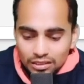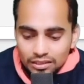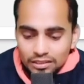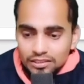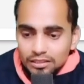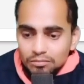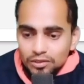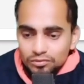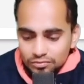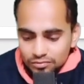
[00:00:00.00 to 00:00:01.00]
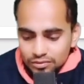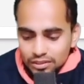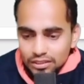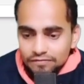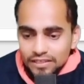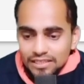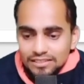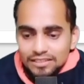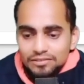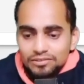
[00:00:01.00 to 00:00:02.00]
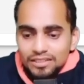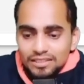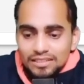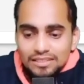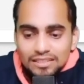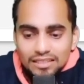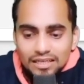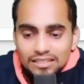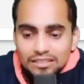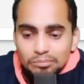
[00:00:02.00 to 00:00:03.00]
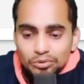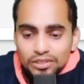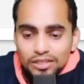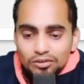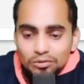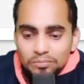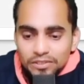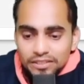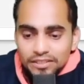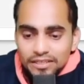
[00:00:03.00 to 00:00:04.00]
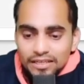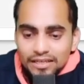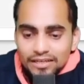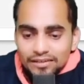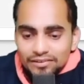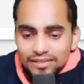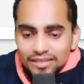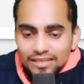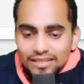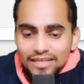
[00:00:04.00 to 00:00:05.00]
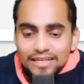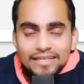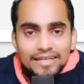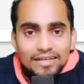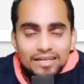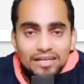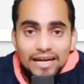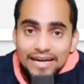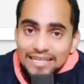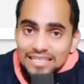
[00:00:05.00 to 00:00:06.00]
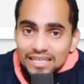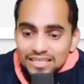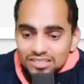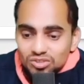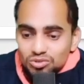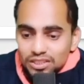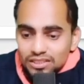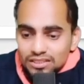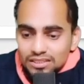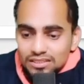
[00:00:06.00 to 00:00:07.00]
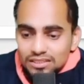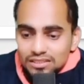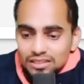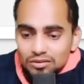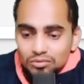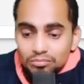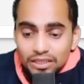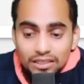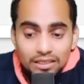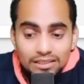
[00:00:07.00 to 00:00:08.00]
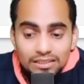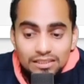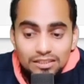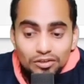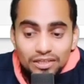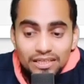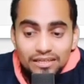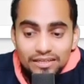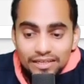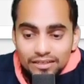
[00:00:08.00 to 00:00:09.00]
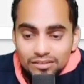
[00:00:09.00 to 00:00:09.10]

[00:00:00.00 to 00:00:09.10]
W and if I execute it, see, unsupported operand. Okay, int and string. This is how, but this is not in red.